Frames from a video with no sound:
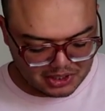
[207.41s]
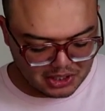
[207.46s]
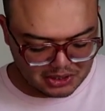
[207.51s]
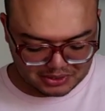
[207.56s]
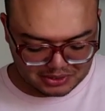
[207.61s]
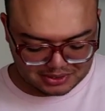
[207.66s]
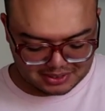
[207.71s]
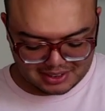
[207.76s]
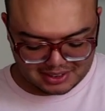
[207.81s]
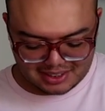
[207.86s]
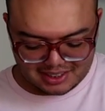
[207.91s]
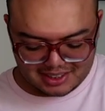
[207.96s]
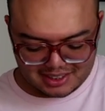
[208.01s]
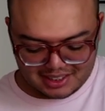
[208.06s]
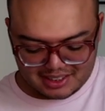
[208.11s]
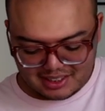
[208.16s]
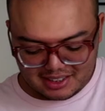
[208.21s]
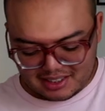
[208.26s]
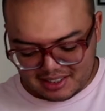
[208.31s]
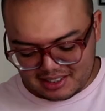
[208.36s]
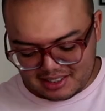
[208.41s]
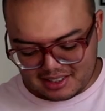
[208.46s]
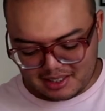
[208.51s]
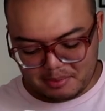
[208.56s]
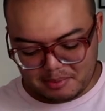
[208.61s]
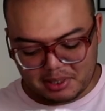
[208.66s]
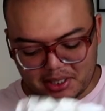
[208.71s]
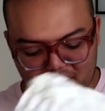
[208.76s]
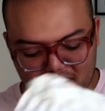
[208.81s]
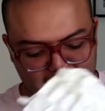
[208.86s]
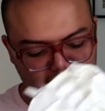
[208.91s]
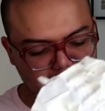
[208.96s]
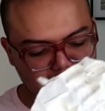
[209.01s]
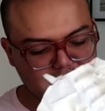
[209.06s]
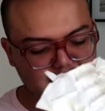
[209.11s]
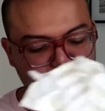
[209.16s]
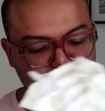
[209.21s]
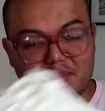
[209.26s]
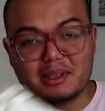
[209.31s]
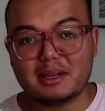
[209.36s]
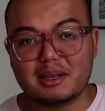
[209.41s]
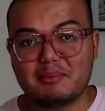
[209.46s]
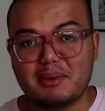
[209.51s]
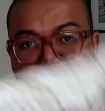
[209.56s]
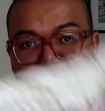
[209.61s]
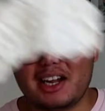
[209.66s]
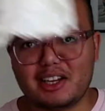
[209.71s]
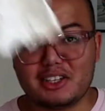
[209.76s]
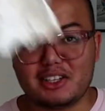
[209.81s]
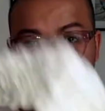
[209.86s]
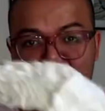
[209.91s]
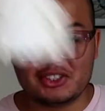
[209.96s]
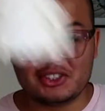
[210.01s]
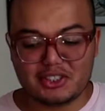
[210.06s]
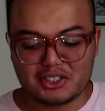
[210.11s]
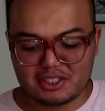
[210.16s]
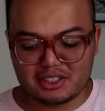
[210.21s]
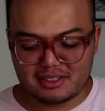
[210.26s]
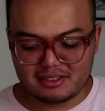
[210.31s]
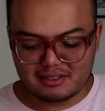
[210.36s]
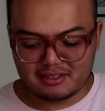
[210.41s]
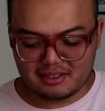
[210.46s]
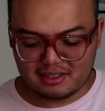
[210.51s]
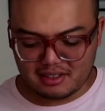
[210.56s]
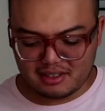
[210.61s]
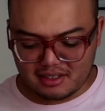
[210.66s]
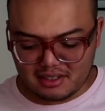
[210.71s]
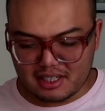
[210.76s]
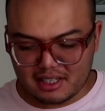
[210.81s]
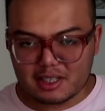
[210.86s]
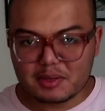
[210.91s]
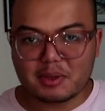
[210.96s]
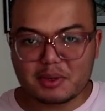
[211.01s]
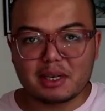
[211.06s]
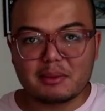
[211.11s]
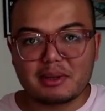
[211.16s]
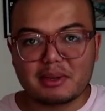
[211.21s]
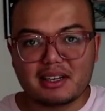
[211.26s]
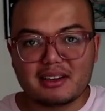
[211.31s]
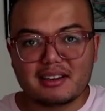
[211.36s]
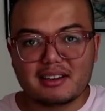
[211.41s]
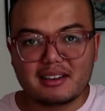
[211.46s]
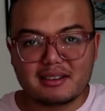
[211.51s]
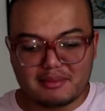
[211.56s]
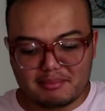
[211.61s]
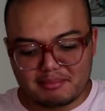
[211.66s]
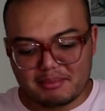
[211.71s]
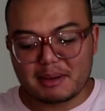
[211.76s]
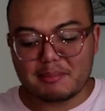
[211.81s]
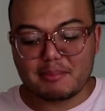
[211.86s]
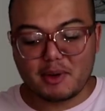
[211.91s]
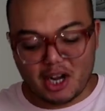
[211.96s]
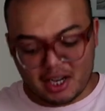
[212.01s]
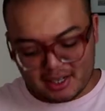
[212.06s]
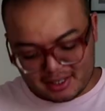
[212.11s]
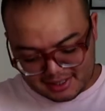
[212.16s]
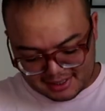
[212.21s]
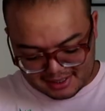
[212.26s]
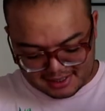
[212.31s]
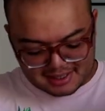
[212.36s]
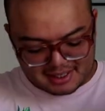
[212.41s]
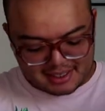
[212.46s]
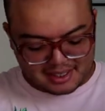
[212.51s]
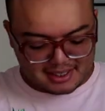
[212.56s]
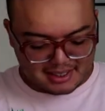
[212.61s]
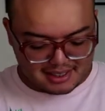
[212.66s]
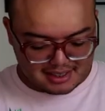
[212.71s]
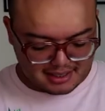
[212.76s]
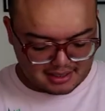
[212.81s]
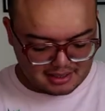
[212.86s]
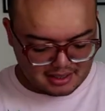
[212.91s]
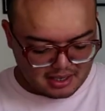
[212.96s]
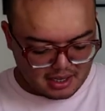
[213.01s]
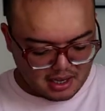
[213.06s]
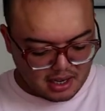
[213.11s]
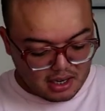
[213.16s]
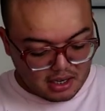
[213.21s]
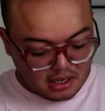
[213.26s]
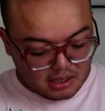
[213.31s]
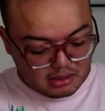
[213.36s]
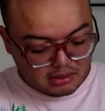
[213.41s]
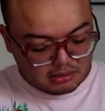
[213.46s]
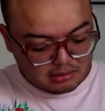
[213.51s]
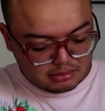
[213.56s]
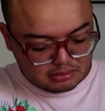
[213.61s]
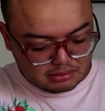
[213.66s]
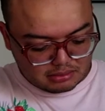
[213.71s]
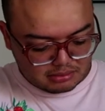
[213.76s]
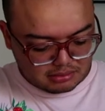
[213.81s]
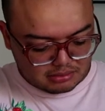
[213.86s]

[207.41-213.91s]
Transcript: No. It's a pretty big package. Pretty big box. Let's... Oh!